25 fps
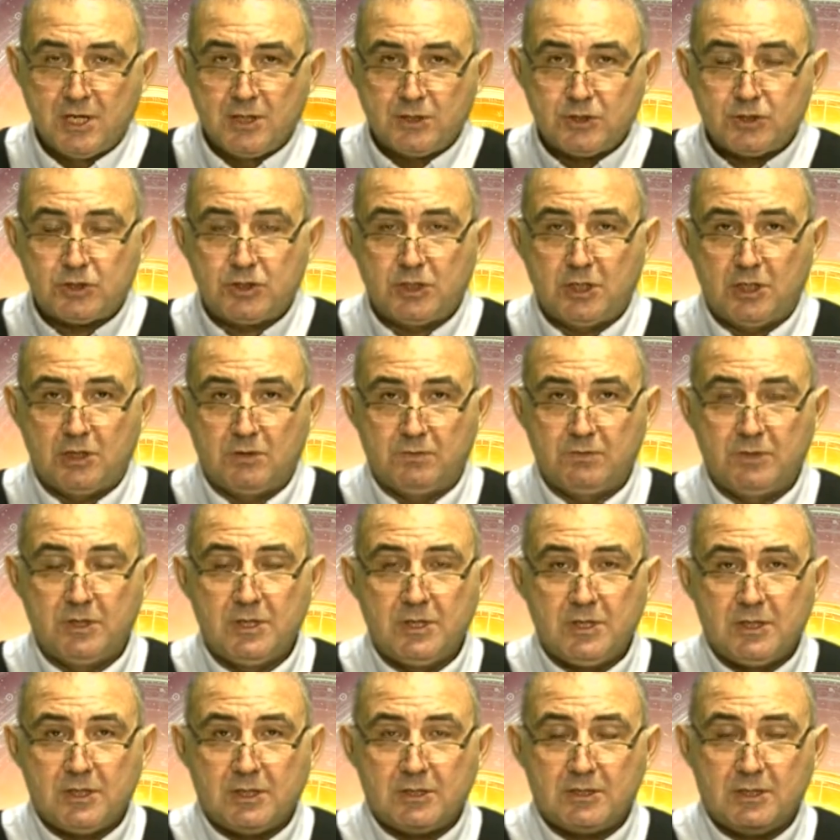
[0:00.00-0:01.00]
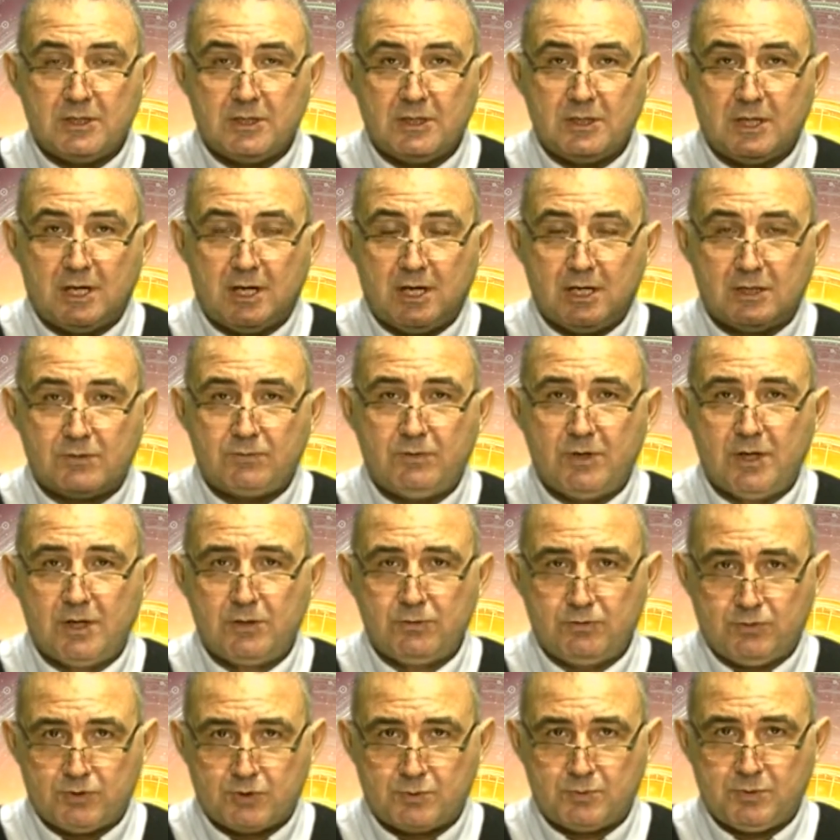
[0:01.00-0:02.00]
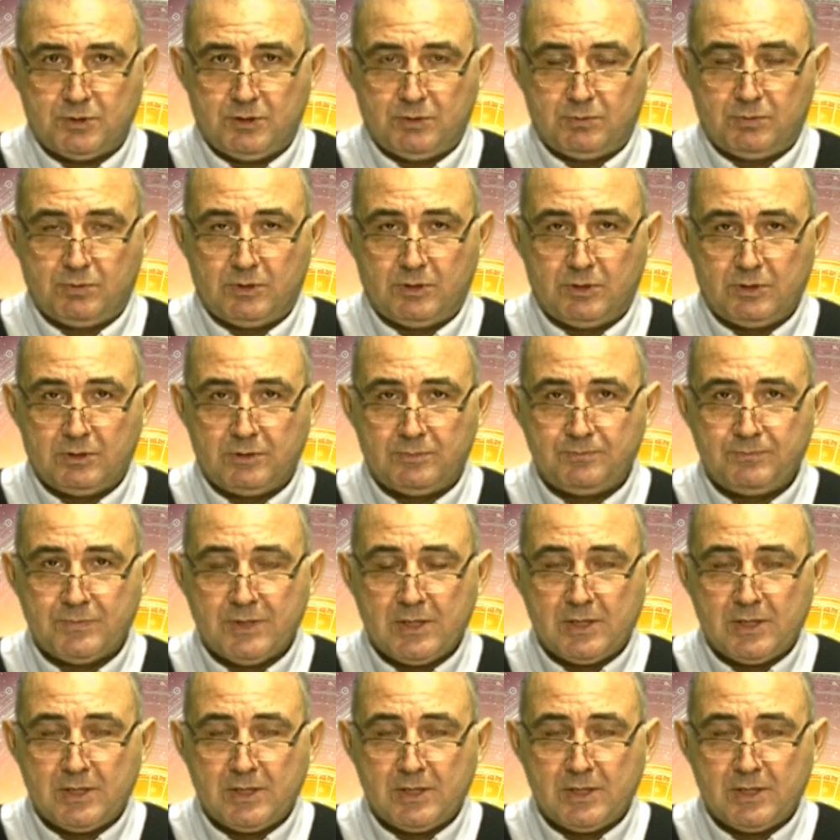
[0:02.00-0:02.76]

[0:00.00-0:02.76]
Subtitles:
So the Aquarius people